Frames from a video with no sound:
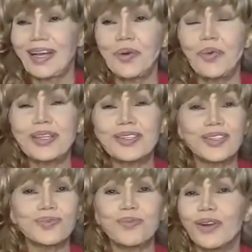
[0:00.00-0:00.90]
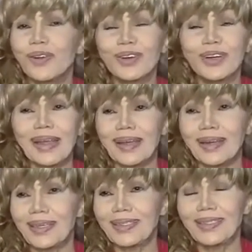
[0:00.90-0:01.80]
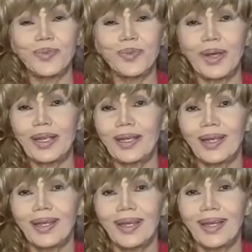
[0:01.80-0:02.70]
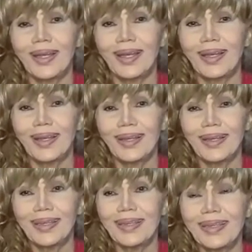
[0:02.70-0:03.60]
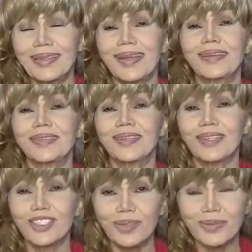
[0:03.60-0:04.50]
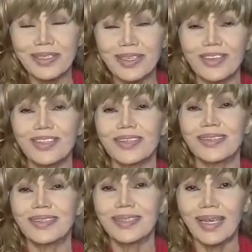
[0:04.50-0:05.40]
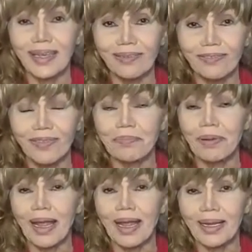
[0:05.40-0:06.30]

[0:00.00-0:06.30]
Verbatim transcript: We swallowed that, didn't we? Yeah. Scientology was going to save the planet.